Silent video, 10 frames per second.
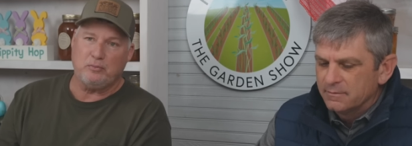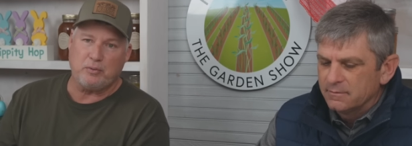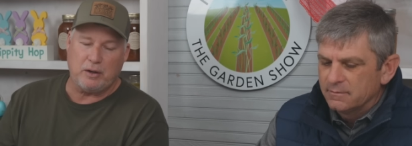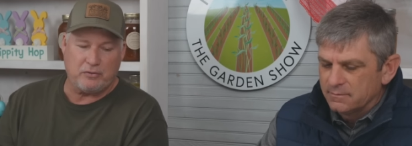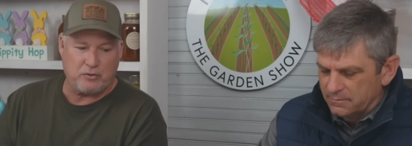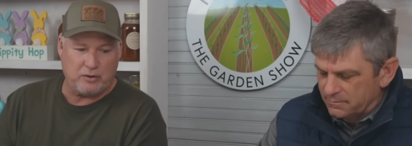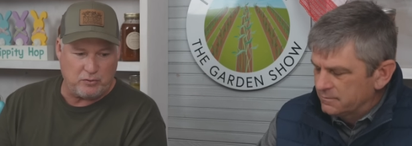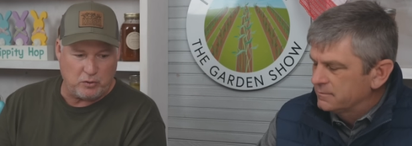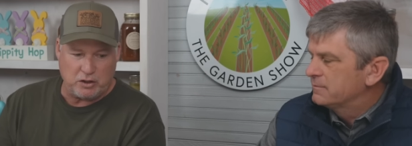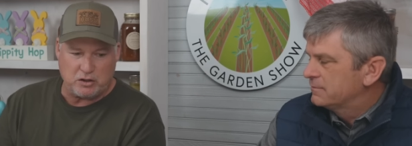Speaker 1: probably three or
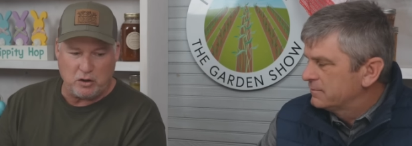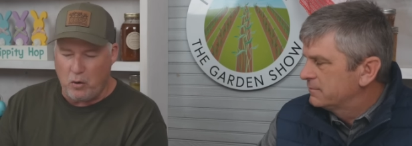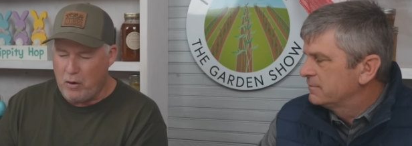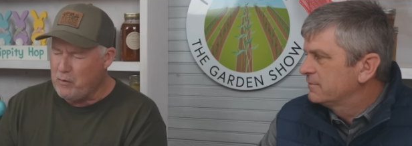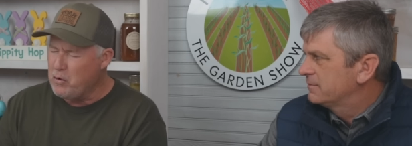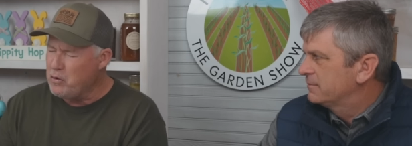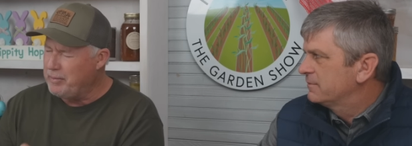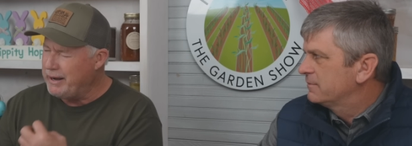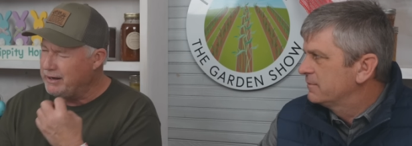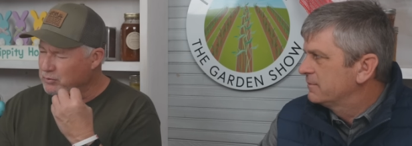four years ago. Oh
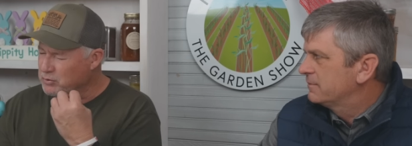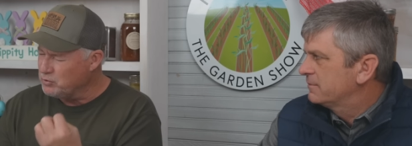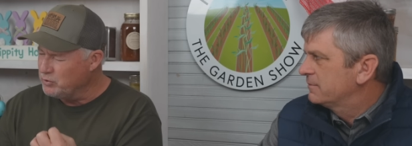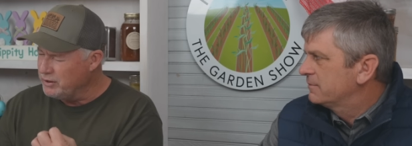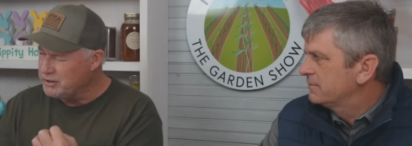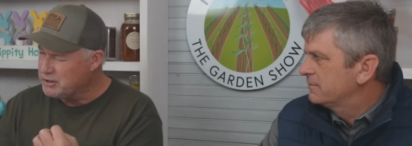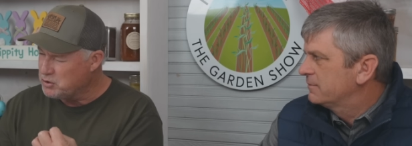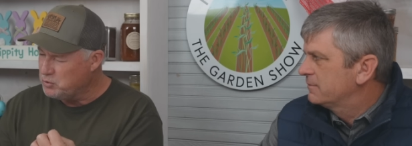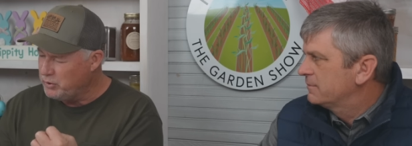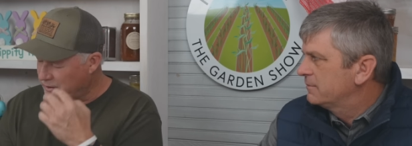man, it was really
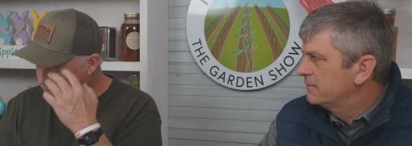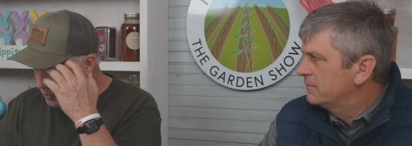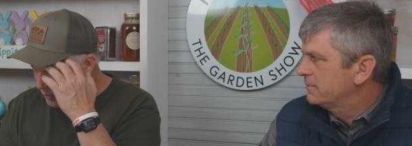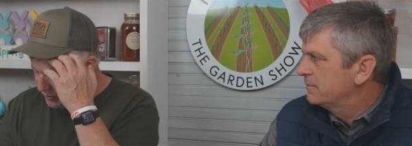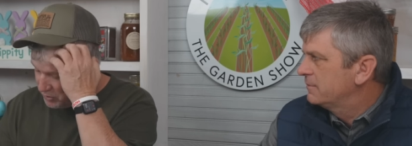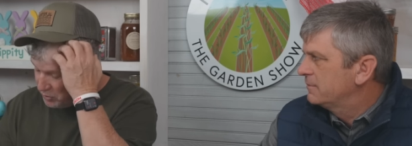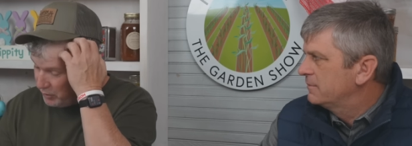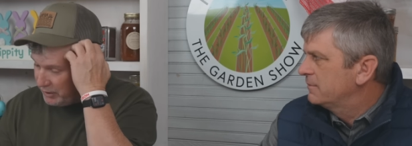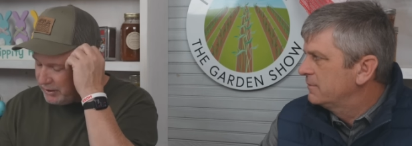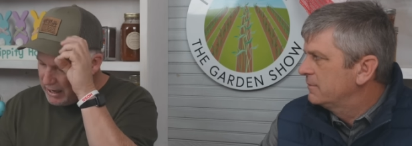sweet. Boy, it was
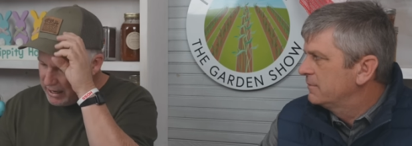sweet